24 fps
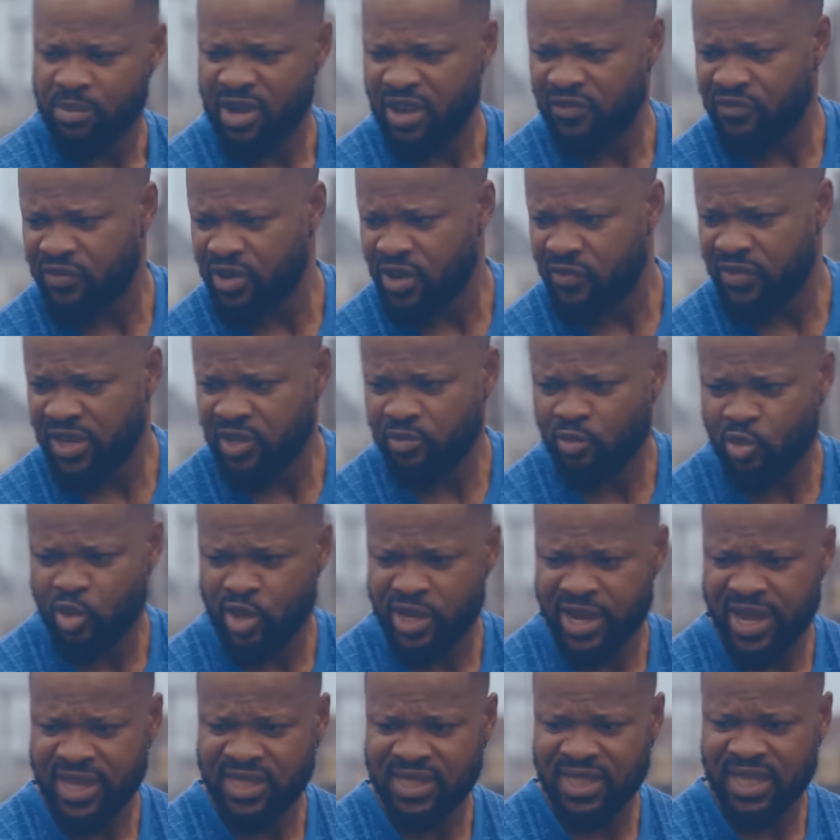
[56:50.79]
my fervent
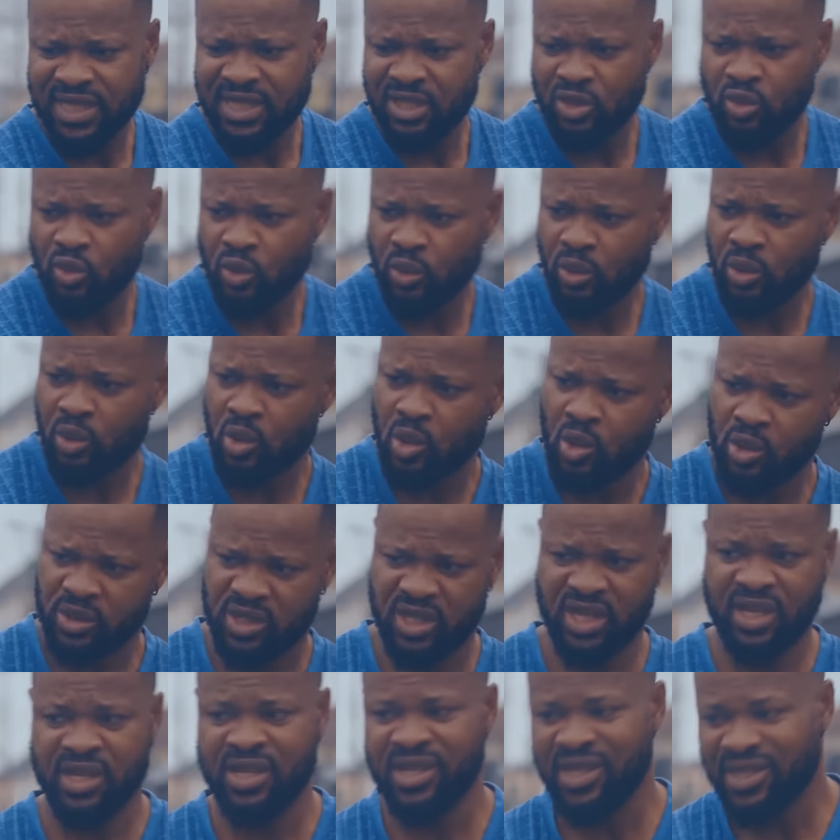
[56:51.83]
prayer is that the good
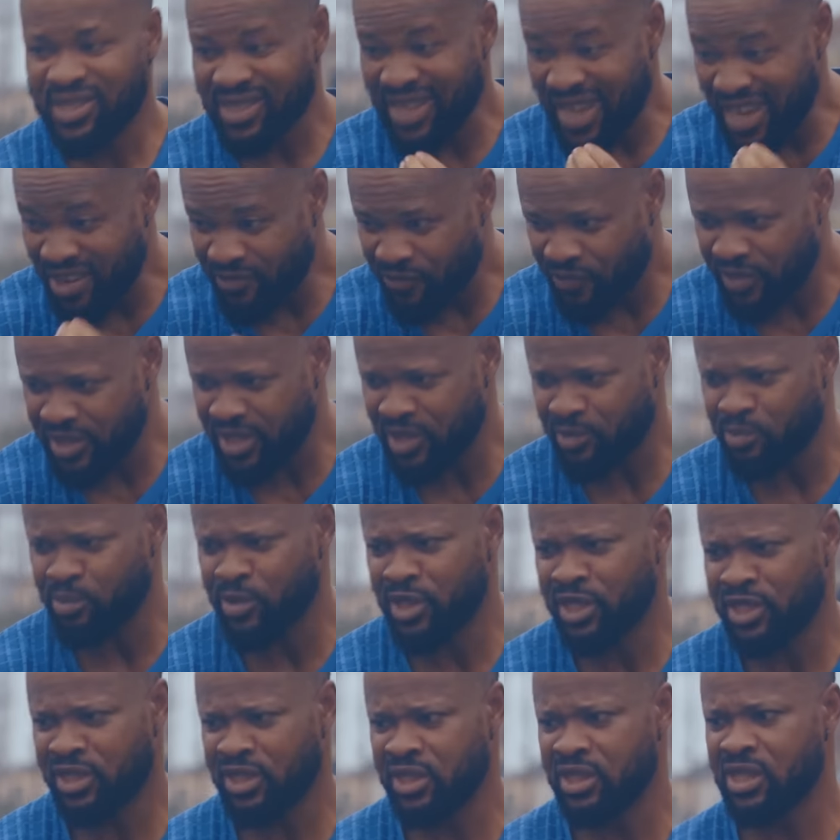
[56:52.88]
Lord in his infinite
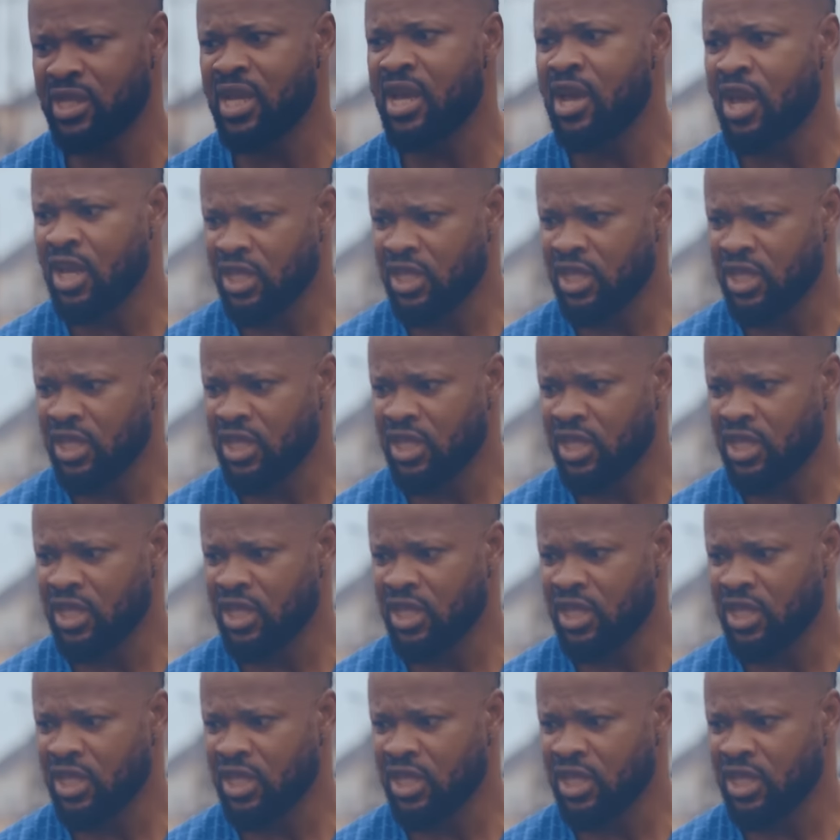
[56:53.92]
mercy